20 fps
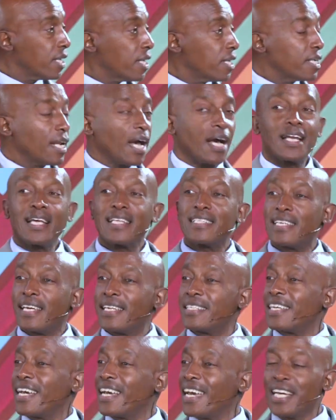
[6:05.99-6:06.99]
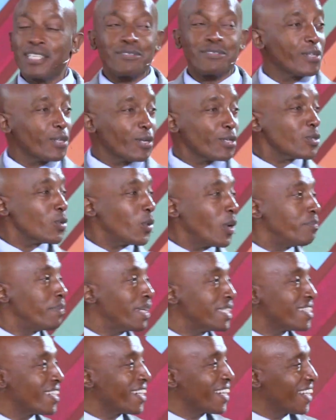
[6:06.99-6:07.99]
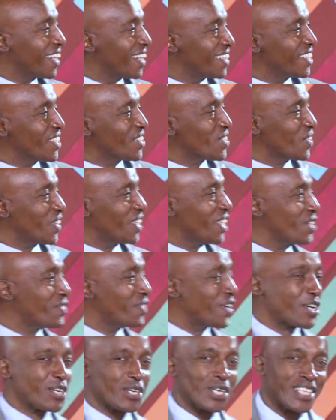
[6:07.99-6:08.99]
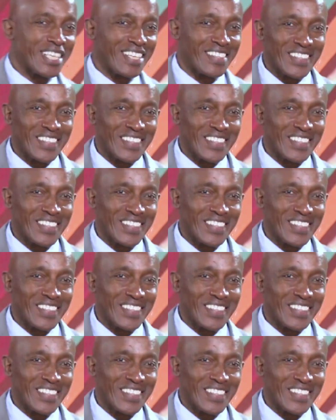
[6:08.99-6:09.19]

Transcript: Now, let's say it again for those who are muttering and those who are not very content.